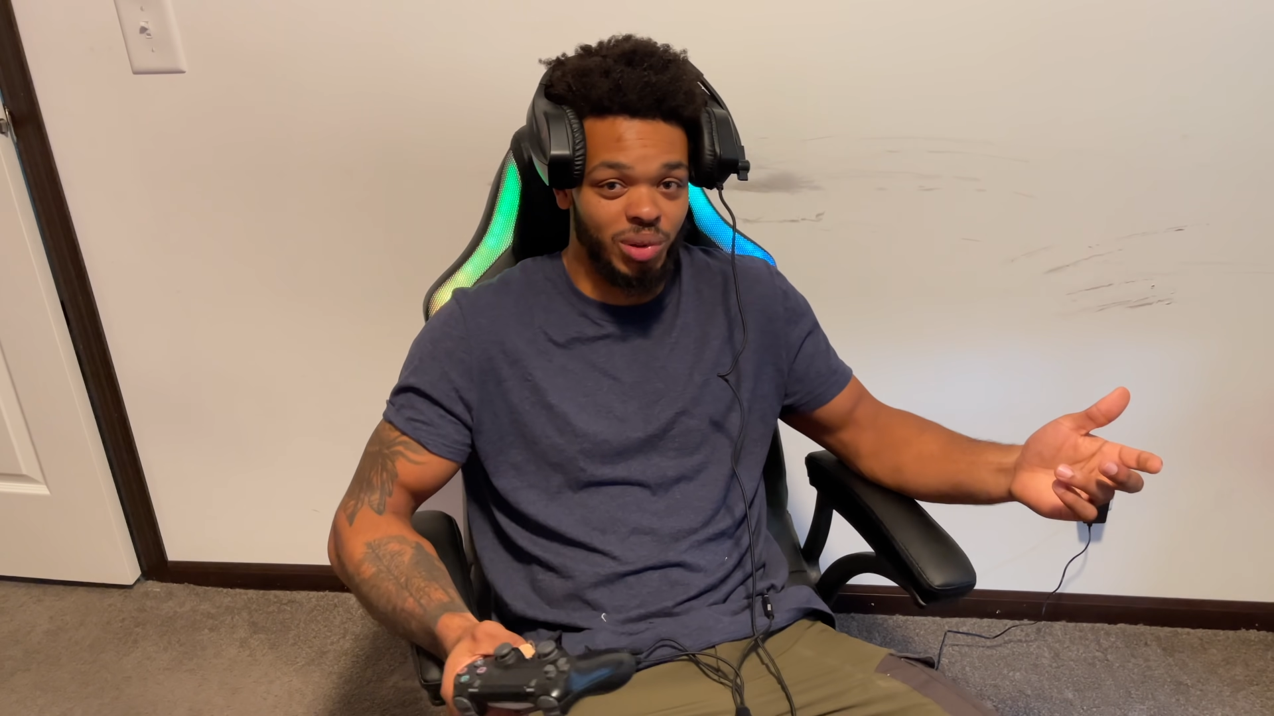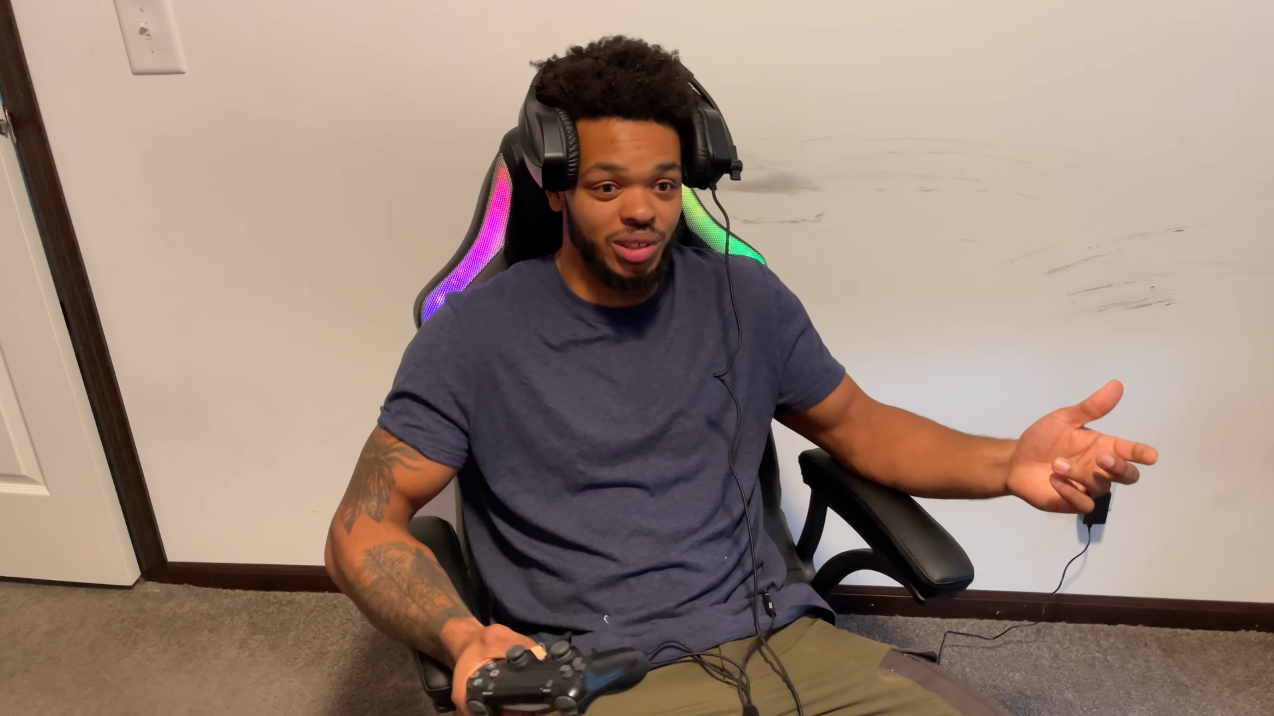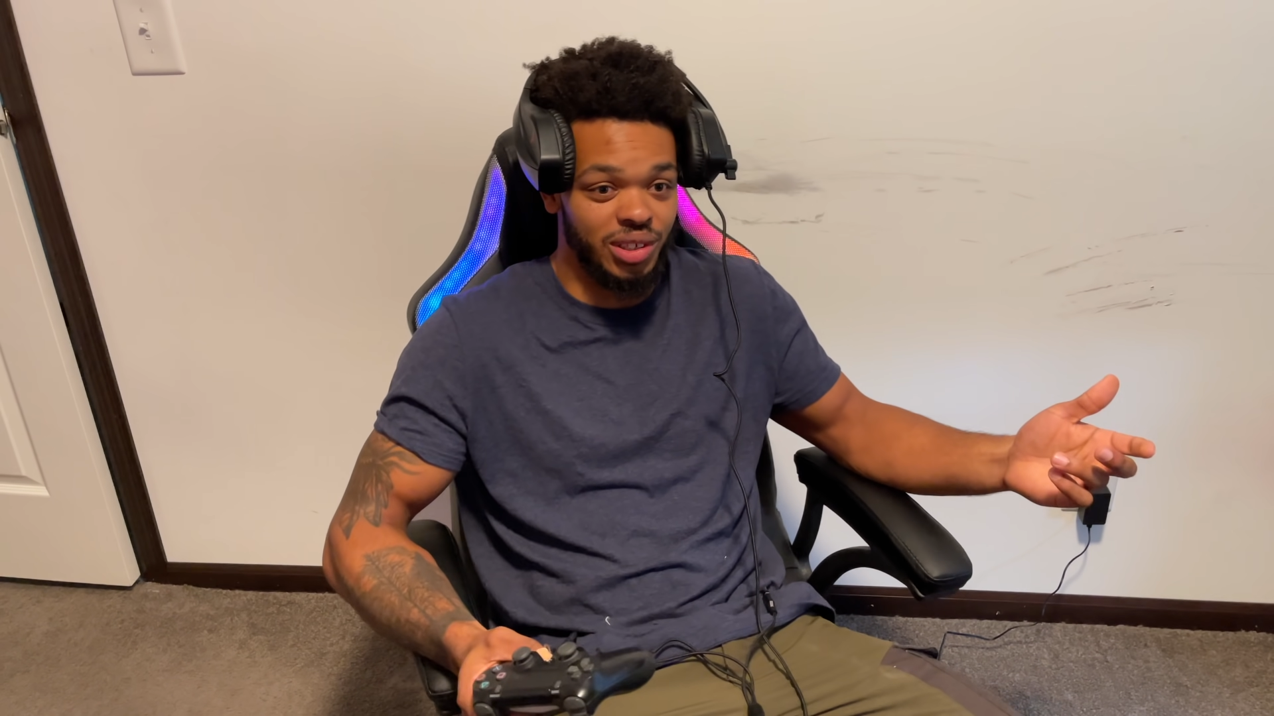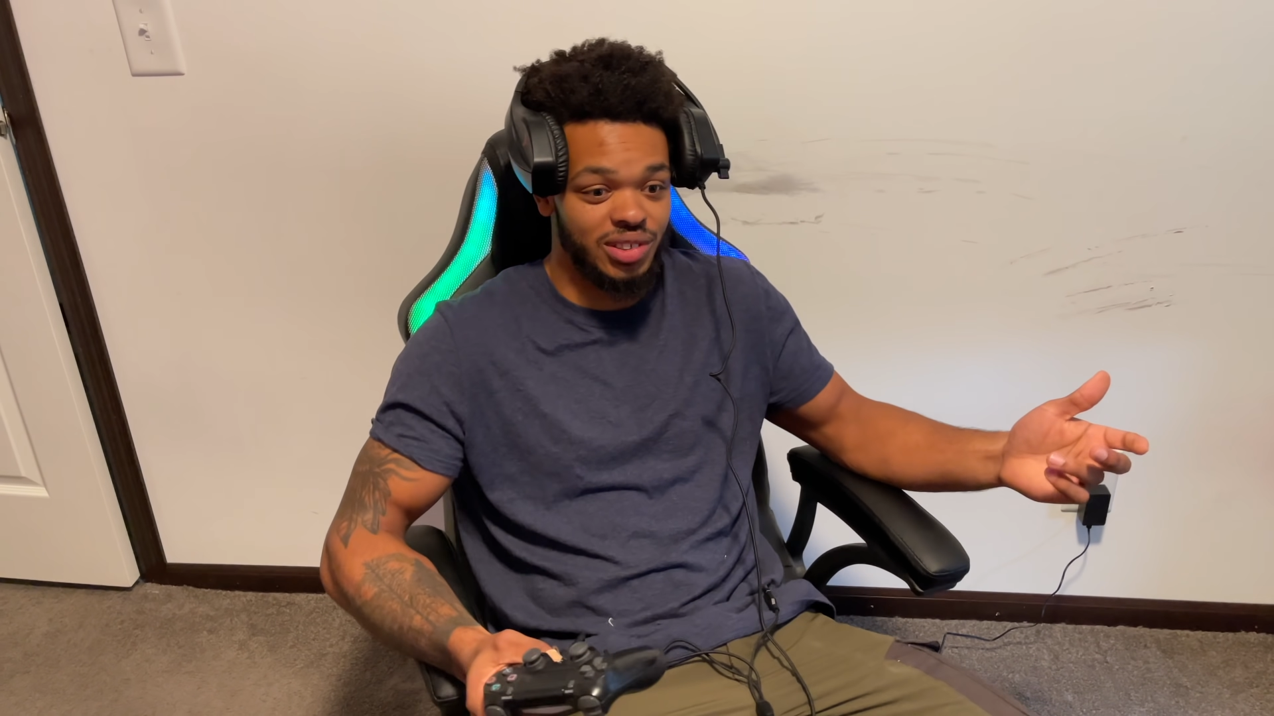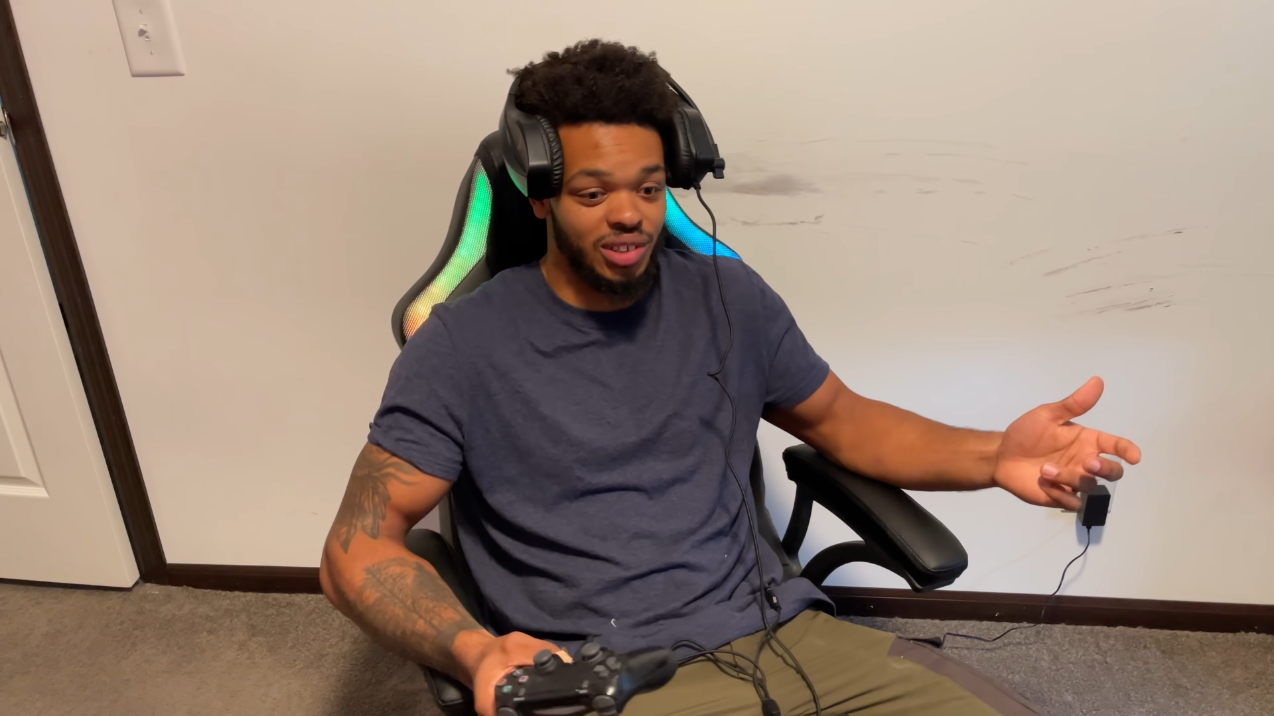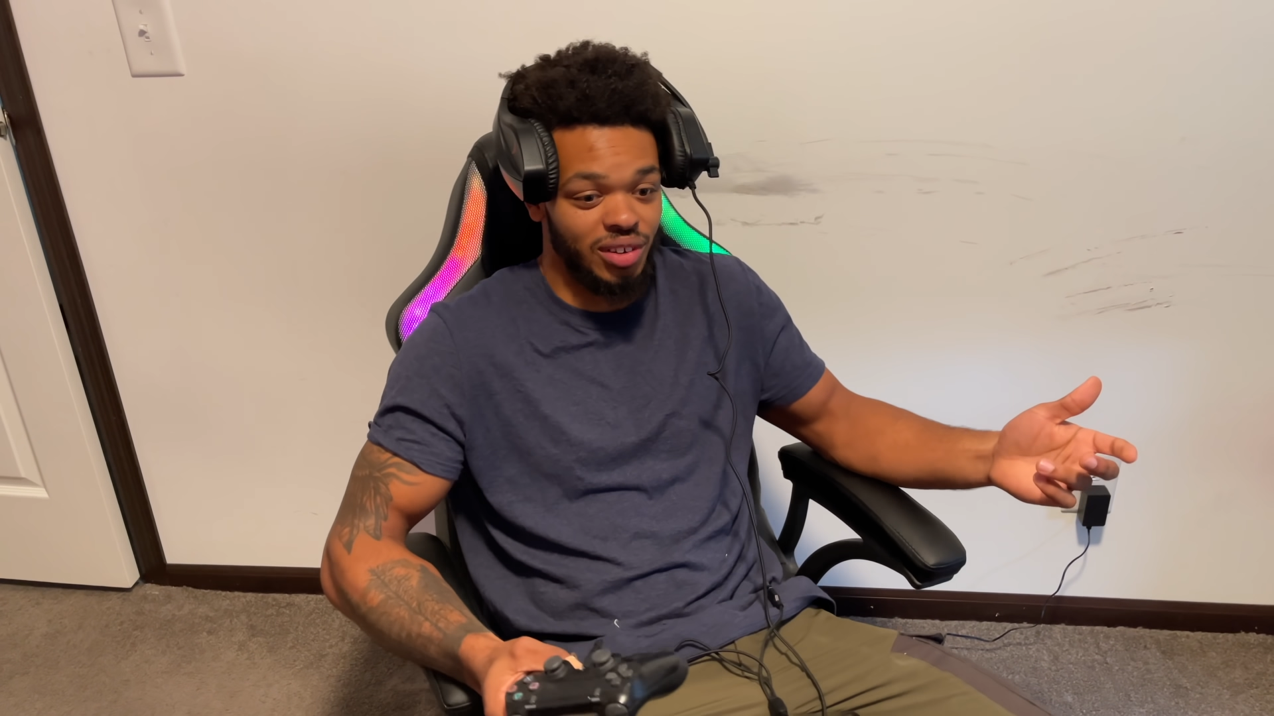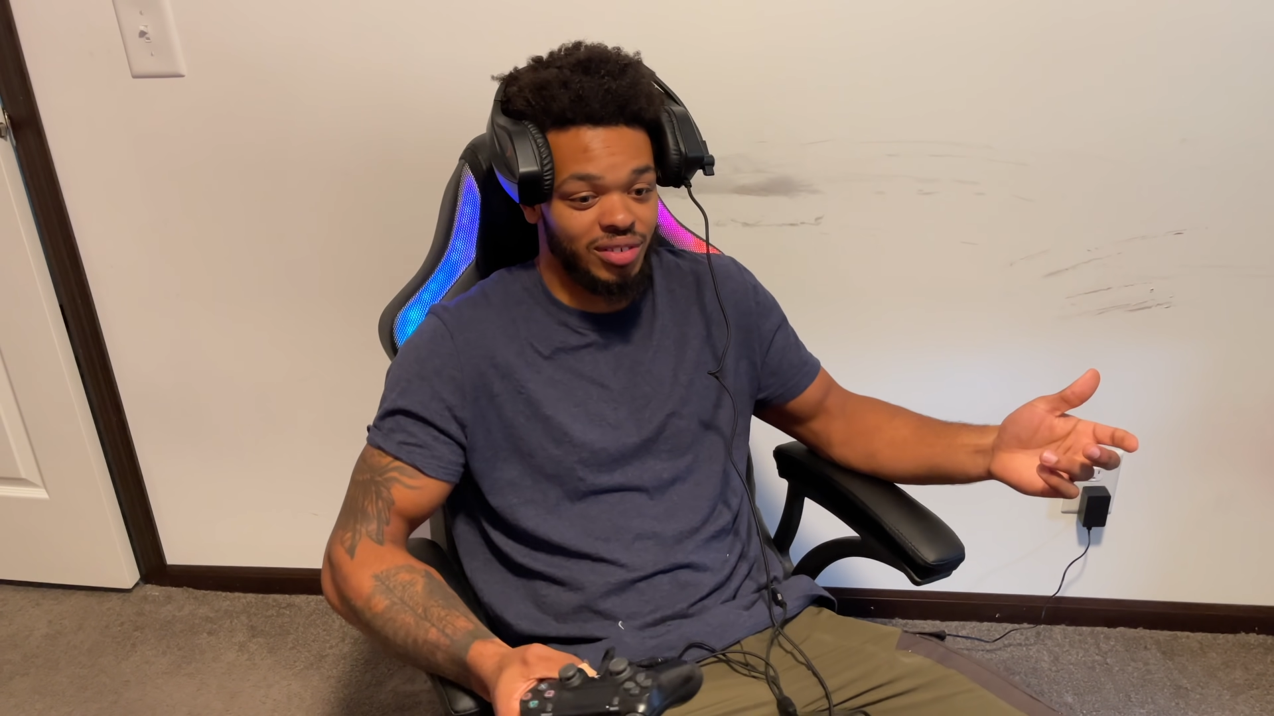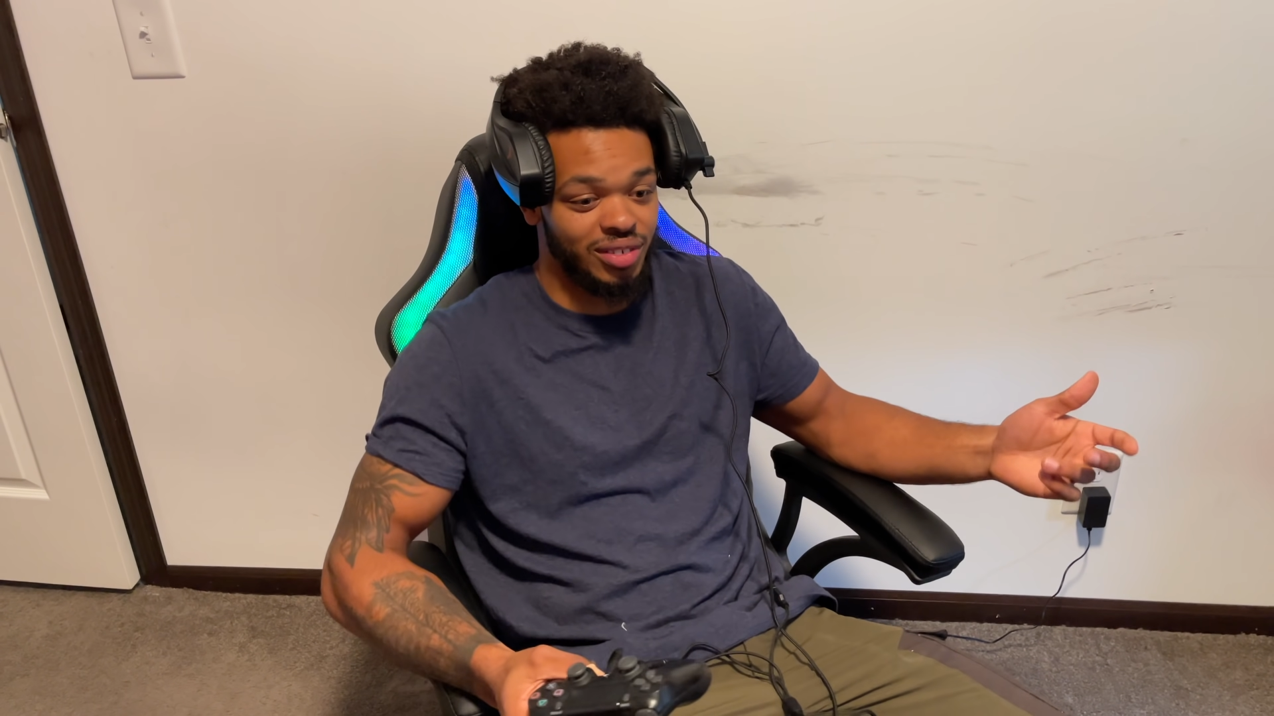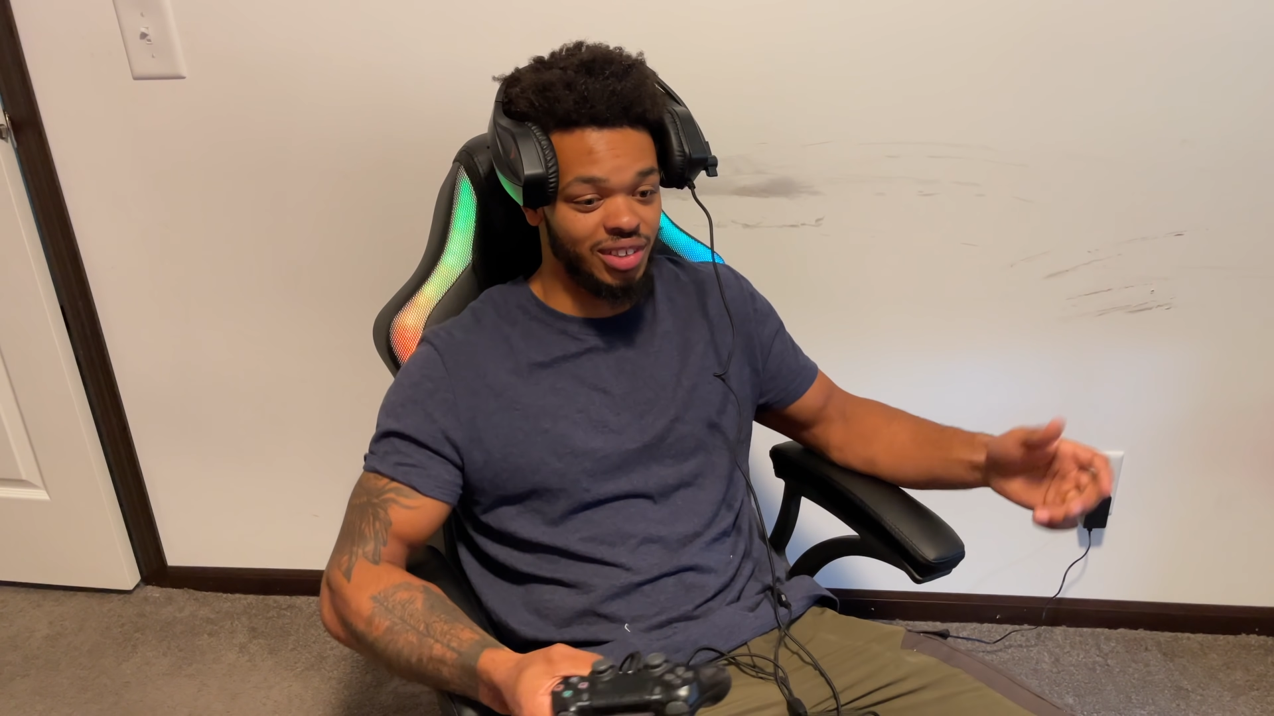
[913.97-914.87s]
building, so,